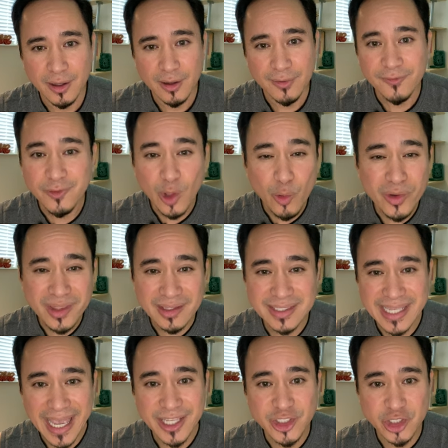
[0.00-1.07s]
Flow with
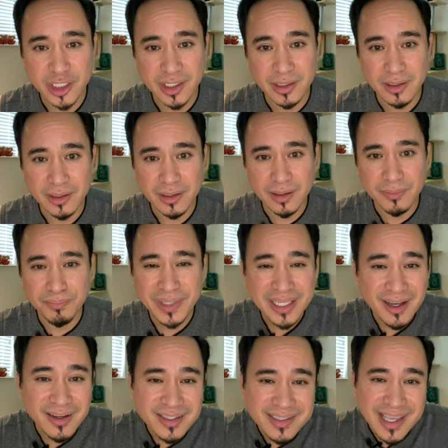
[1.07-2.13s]
intention,
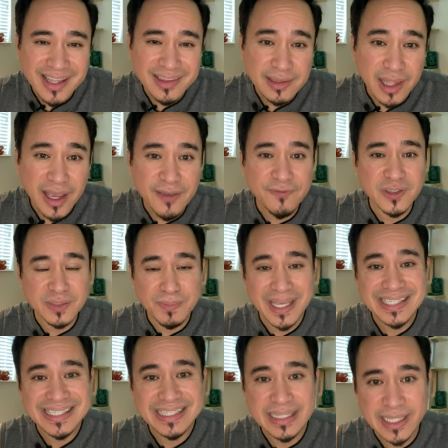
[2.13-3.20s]
because life is
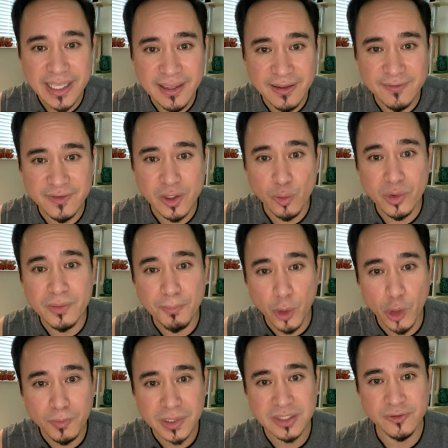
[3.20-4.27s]
best lived with
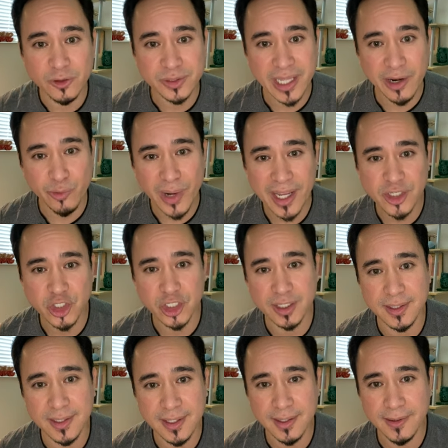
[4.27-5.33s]
purposeful
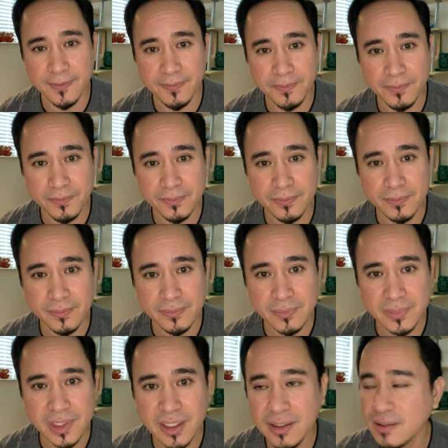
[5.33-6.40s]
direction.
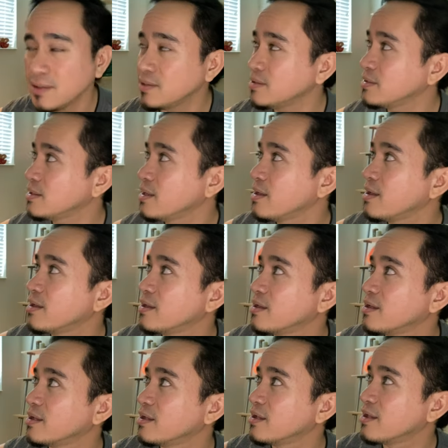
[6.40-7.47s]
Ding!
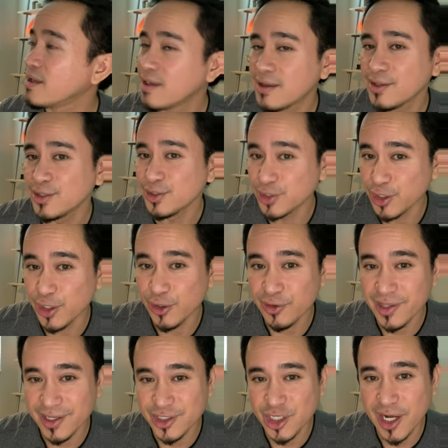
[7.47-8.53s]
Do you hear
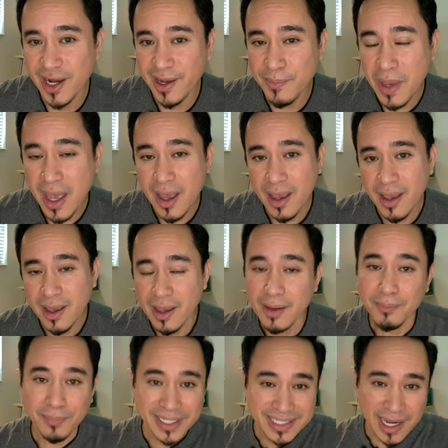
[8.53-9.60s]
that chime?
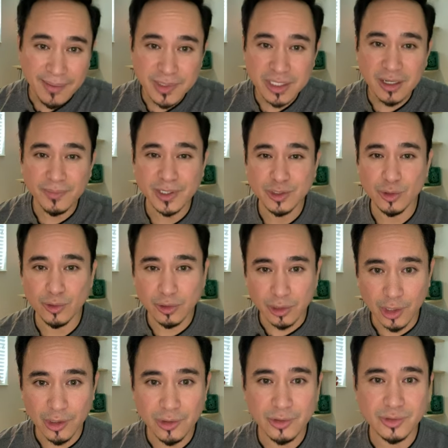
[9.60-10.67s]
My time is coming to a
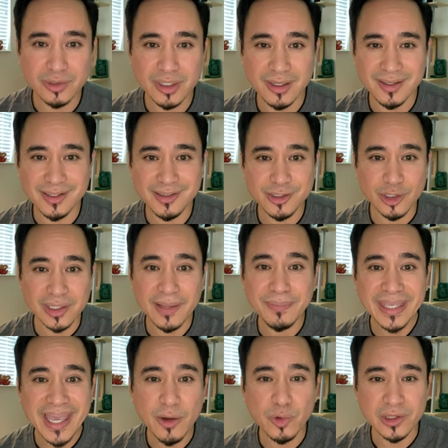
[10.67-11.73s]
close, so let
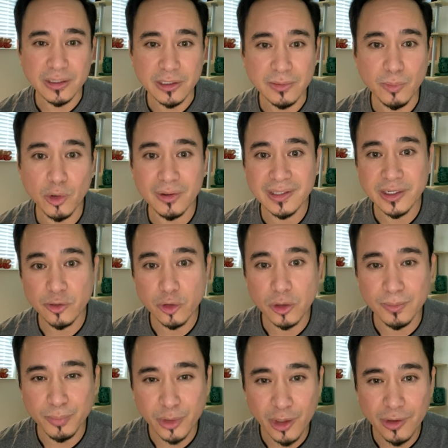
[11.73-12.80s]
me end with a little more
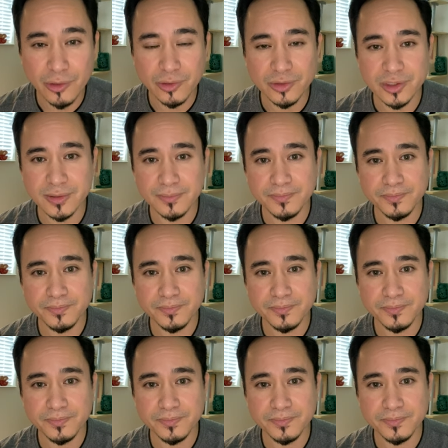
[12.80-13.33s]
lyrical prose.